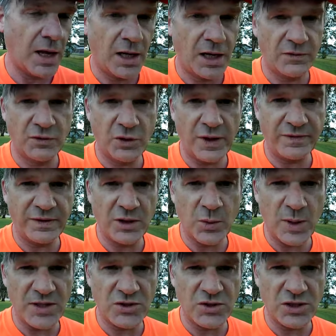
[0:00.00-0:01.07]
If you have any
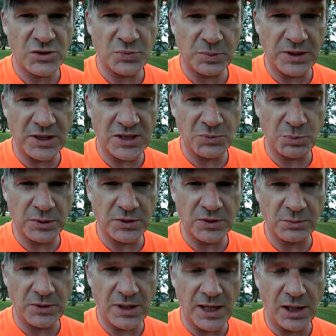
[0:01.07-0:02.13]
questions, please put
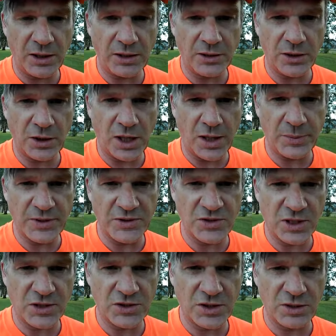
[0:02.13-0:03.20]
them down in the comment
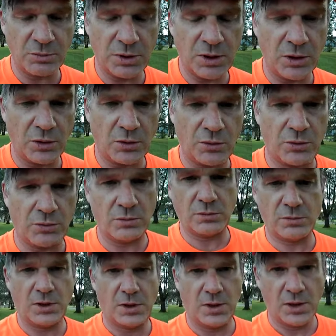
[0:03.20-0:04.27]
section below.
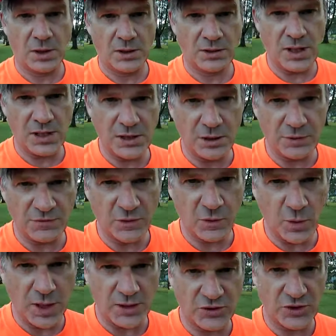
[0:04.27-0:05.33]
Thank you for
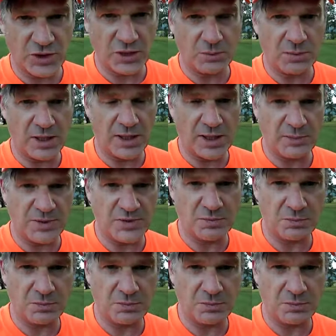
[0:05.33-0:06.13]
watching. My name is